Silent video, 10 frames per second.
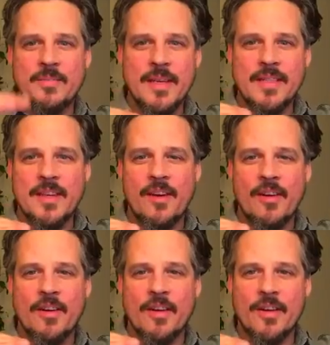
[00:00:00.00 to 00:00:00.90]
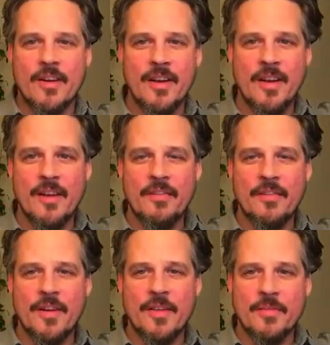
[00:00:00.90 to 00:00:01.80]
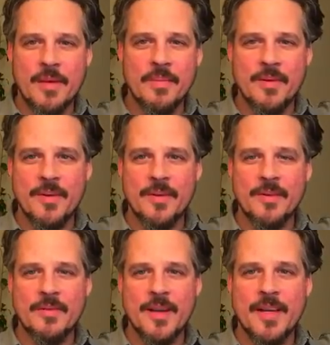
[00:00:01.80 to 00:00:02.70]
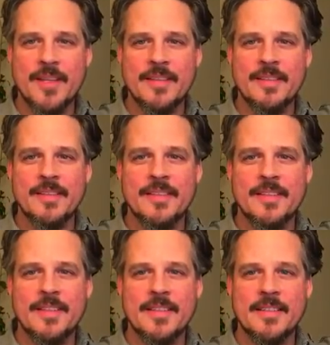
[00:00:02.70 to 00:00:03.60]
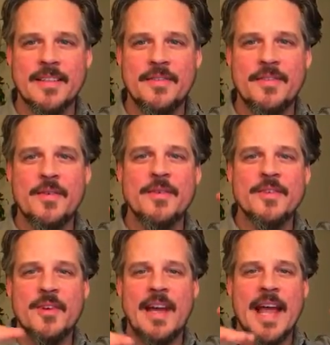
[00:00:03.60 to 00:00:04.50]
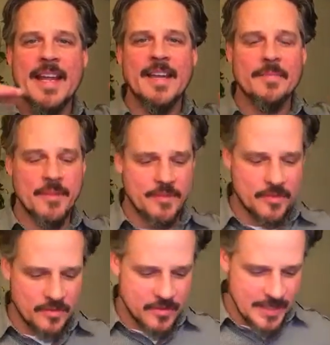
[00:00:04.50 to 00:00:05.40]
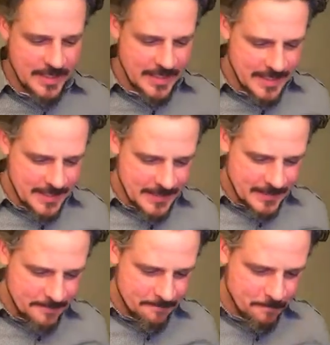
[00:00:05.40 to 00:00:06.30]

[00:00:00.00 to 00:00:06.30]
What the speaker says: makes it harder for other people, right? If you start adding up those social identities.